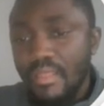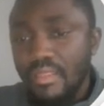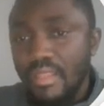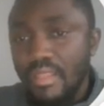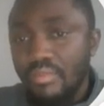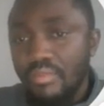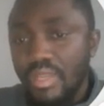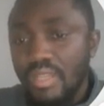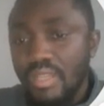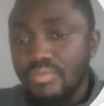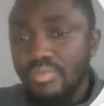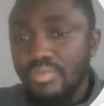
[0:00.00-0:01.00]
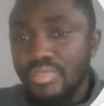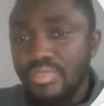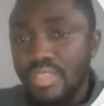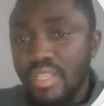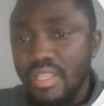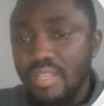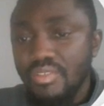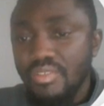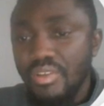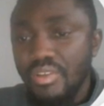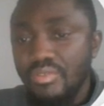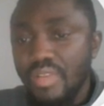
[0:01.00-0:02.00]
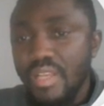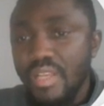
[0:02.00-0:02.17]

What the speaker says: Then we can say that triangle